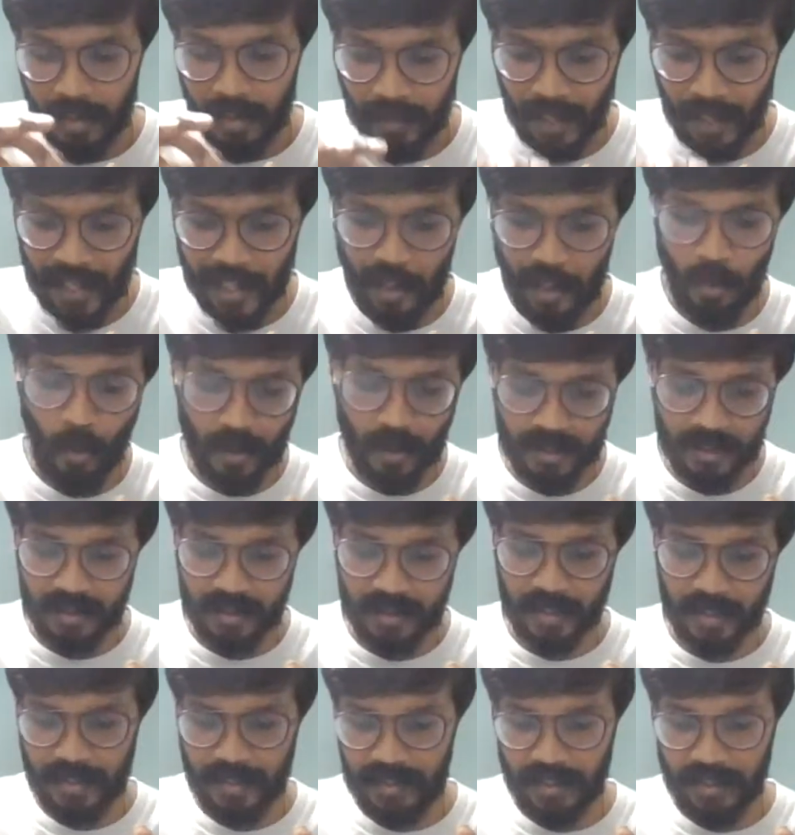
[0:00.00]
write
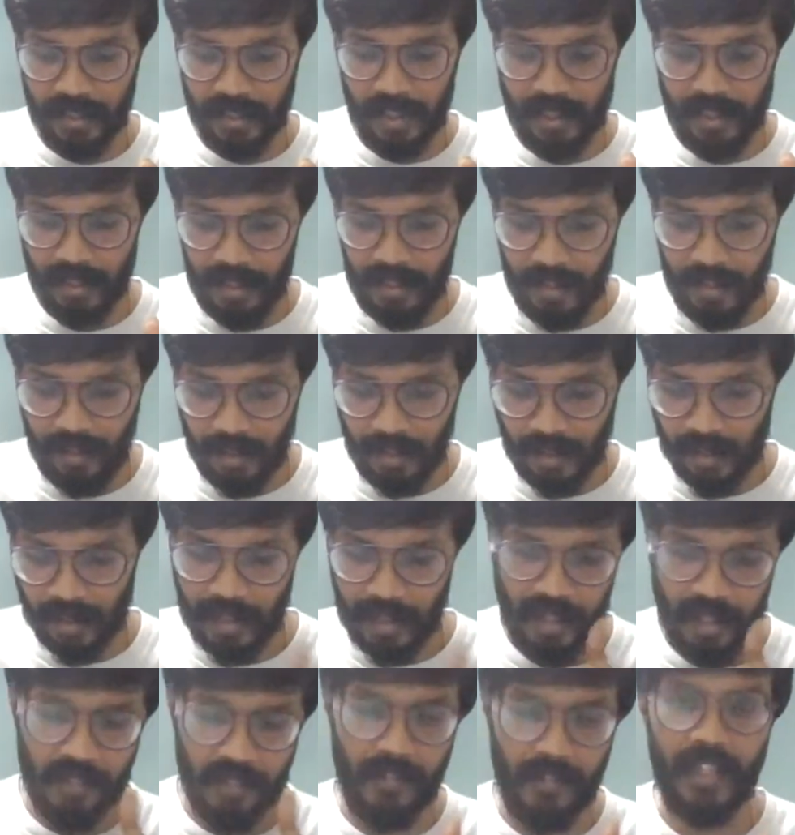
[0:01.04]
notes instantly
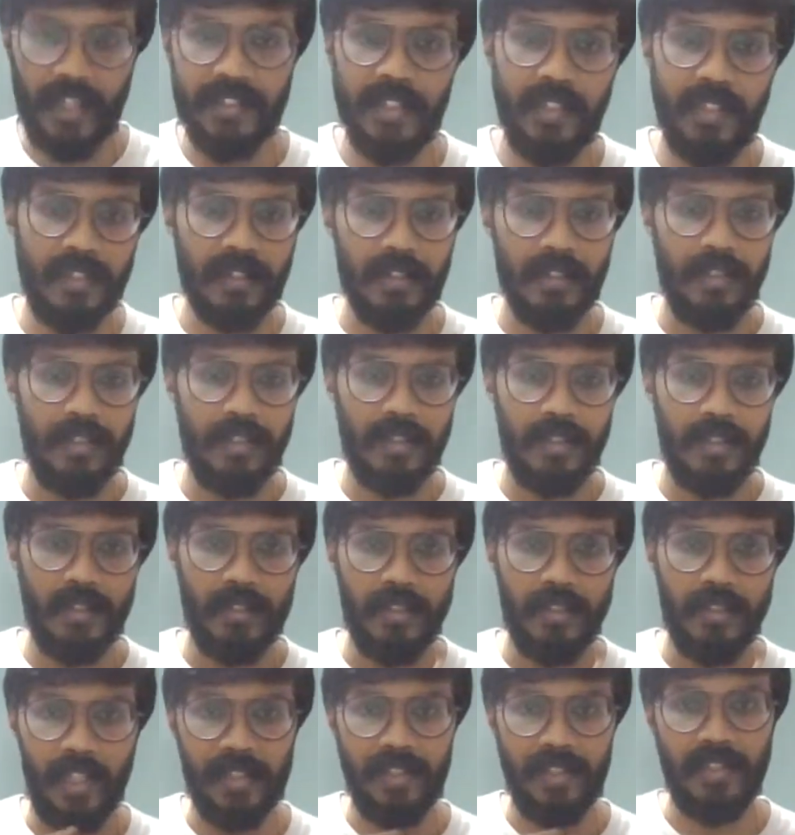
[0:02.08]
and revise it.
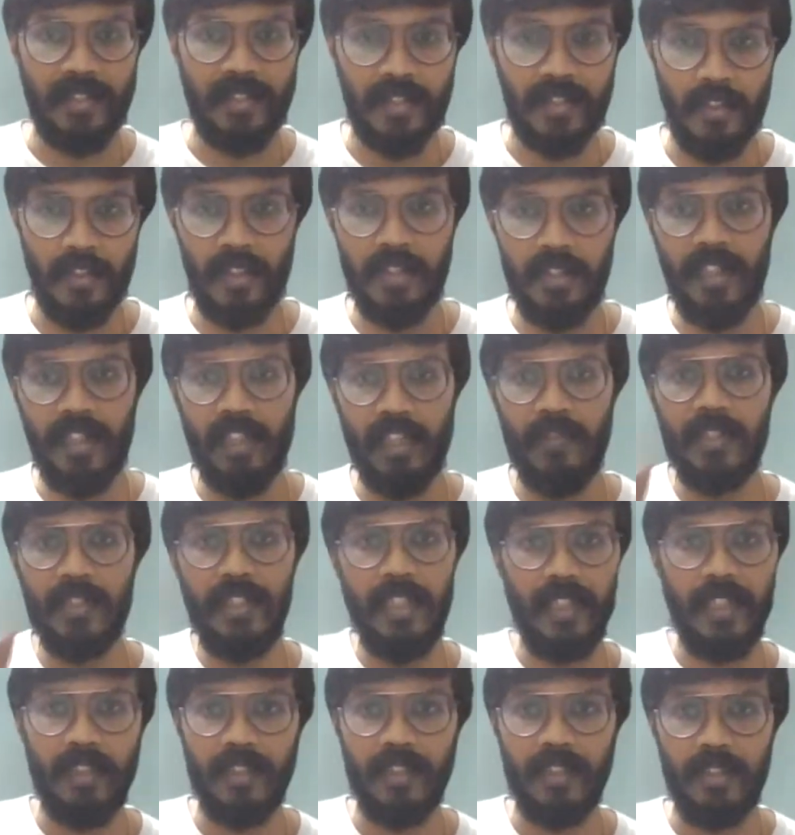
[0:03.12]
That's it. You're done with
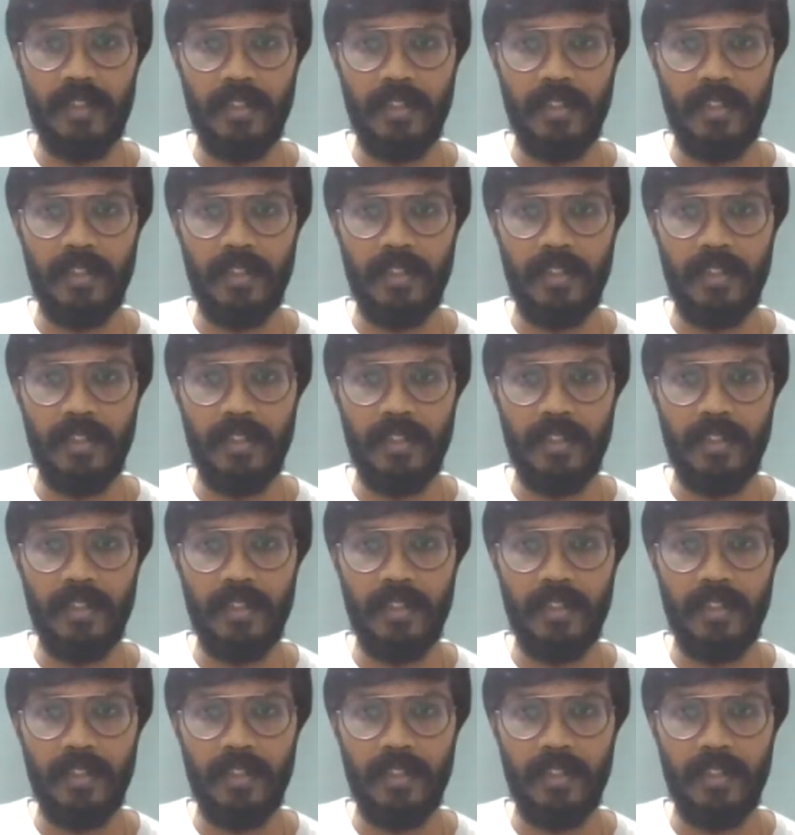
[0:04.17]
that.